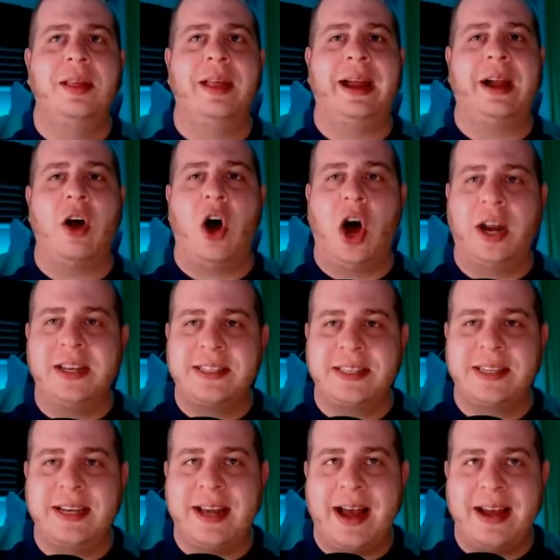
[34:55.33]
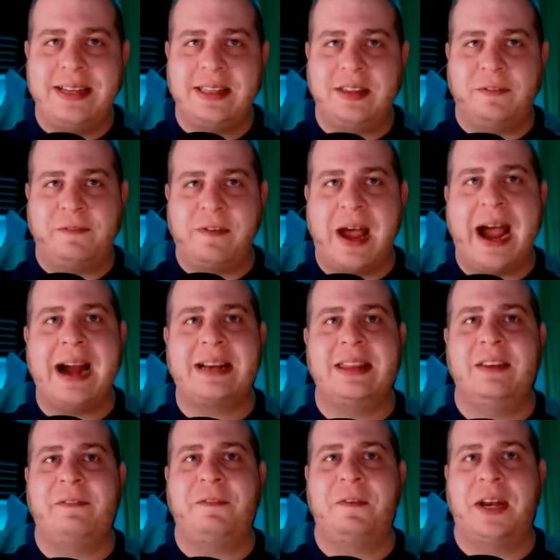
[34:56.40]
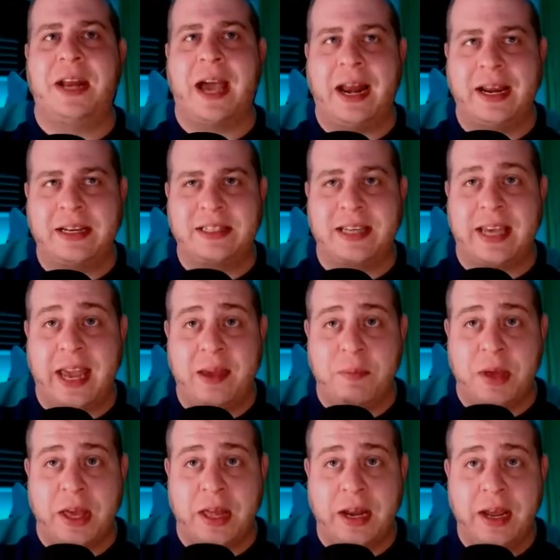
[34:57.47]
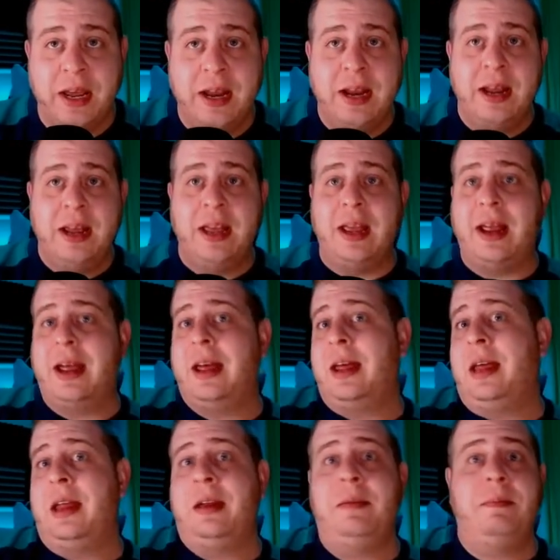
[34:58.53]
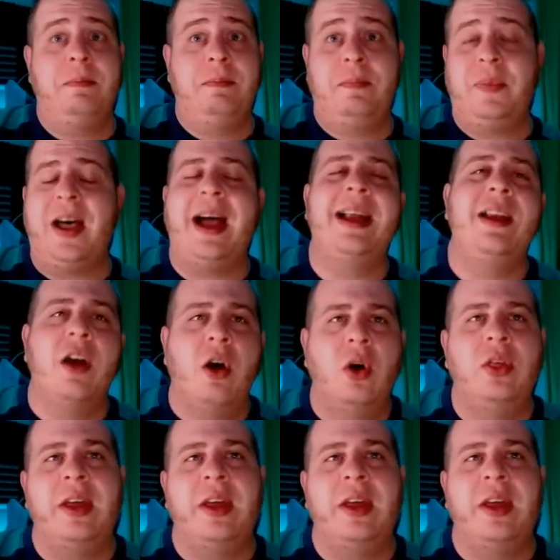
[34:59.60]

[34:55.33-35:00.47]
Like, honestly, guys, the fact that Fanatics came in, and I know